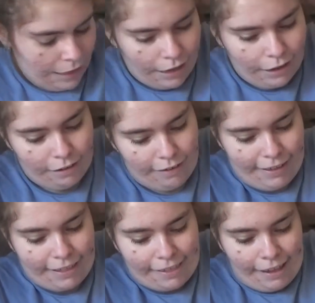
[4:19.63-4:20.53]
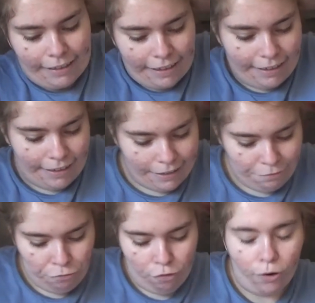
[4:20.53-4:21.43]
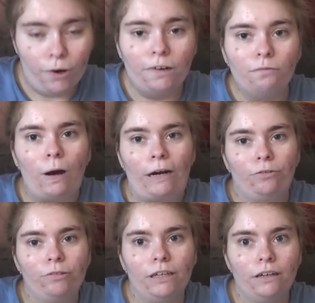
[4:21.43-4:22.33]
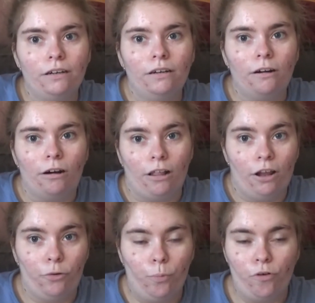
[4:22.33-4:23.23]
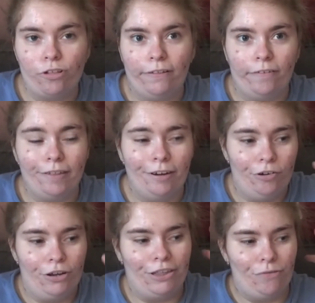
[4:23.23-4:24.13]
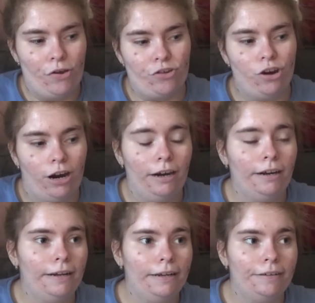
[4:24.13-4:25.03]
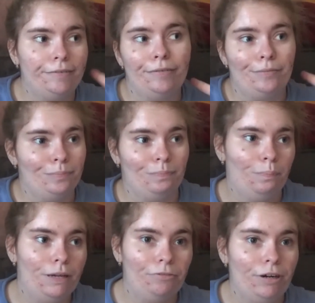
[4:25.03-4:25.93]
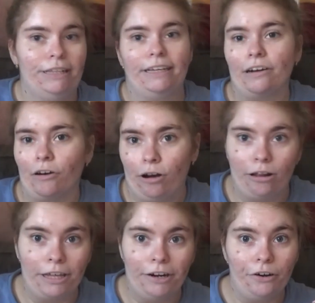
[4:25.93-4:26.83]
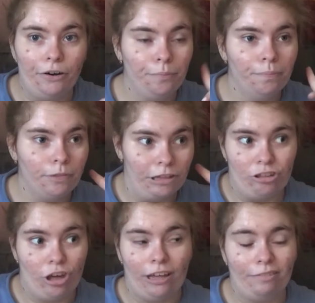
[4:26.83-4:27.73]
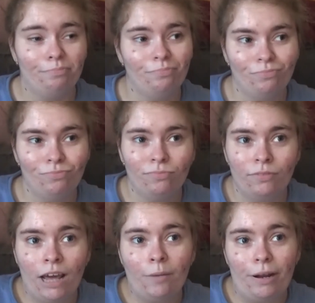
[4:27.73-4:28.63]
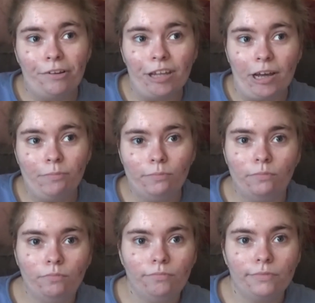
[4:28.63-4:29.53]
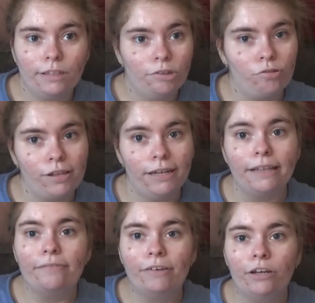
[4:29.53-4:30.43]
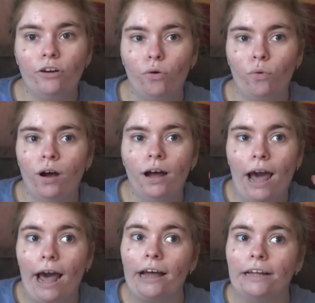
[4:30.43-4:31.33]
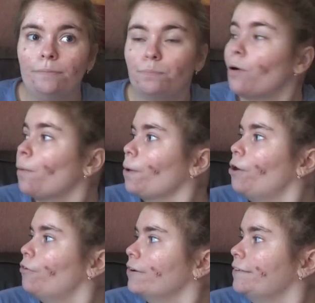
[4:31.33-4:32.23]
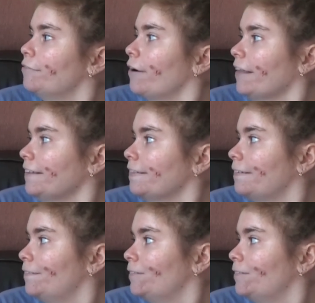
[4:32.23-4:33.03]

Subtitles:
It's sending in for one of the earlier books in a series which are be reading earlier. Which I, by the time you see this video, I probably already read it.